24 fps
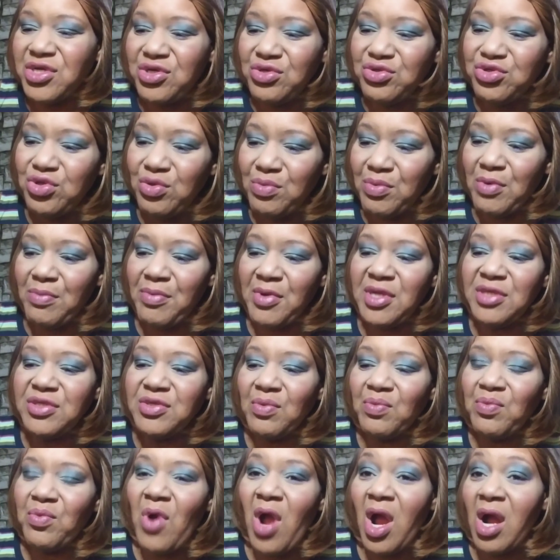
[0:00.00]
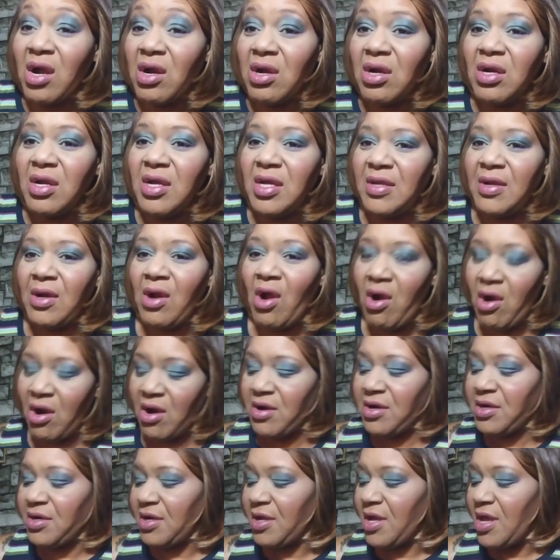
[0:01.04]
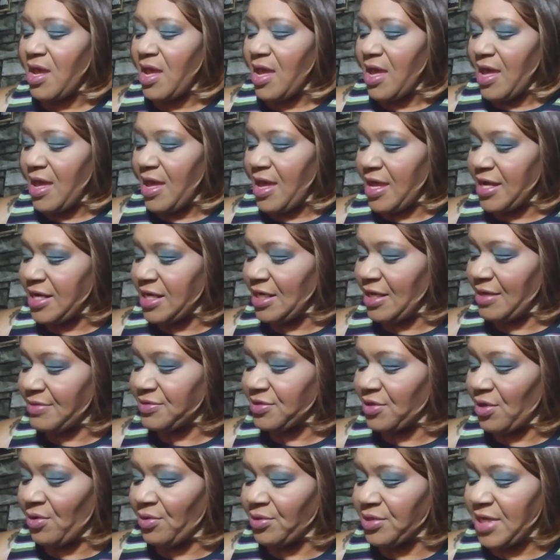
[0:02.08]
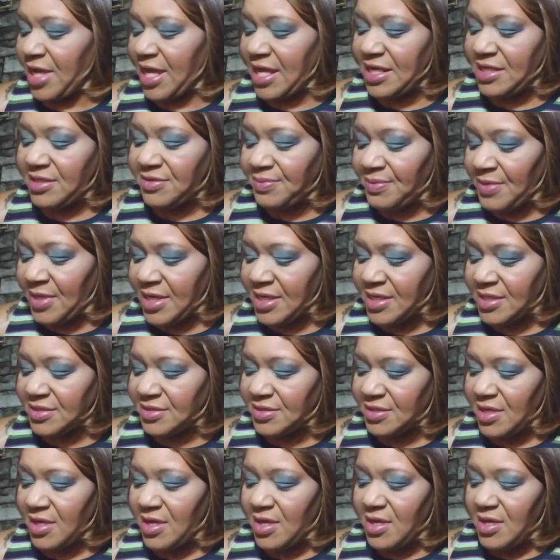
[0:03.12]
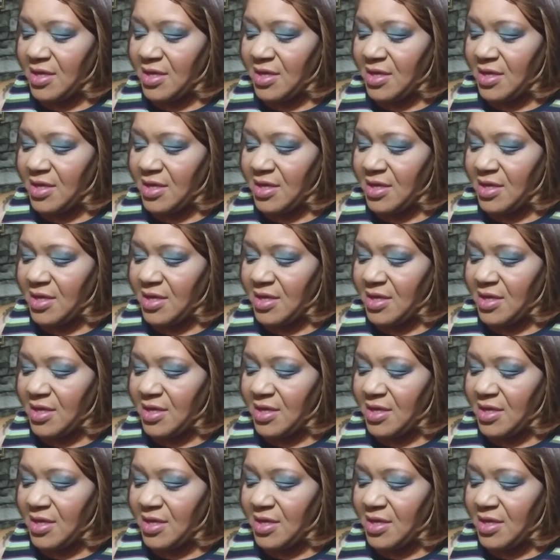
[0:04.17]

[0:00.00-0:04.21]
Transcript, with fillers: YouTuber, but he's a rocker at heart and he loves the old 80s flicks.